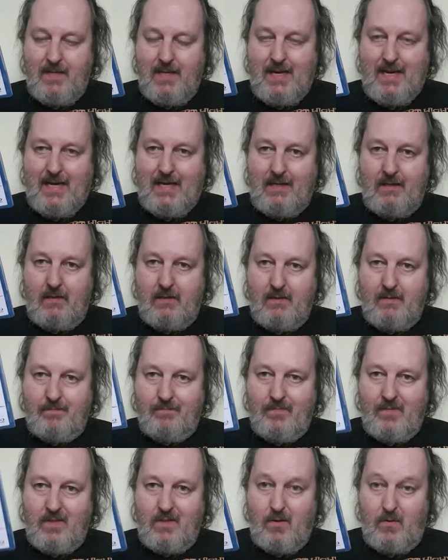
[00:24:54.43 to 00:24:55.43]
and
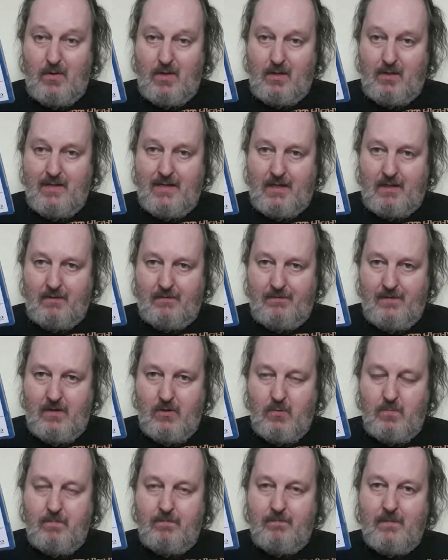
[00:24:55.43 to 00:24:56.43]
I like the
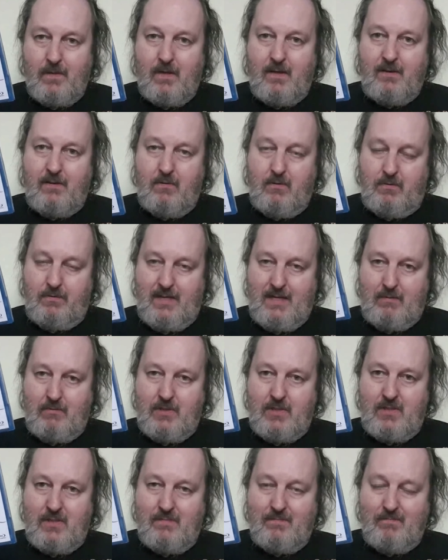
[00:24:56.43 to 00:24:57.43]
film. I thought that
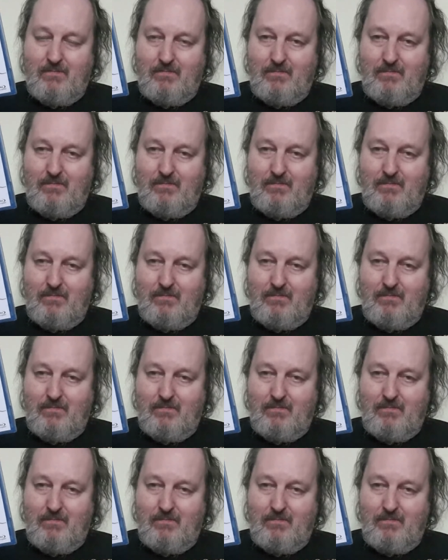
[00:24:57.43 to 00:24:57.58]
was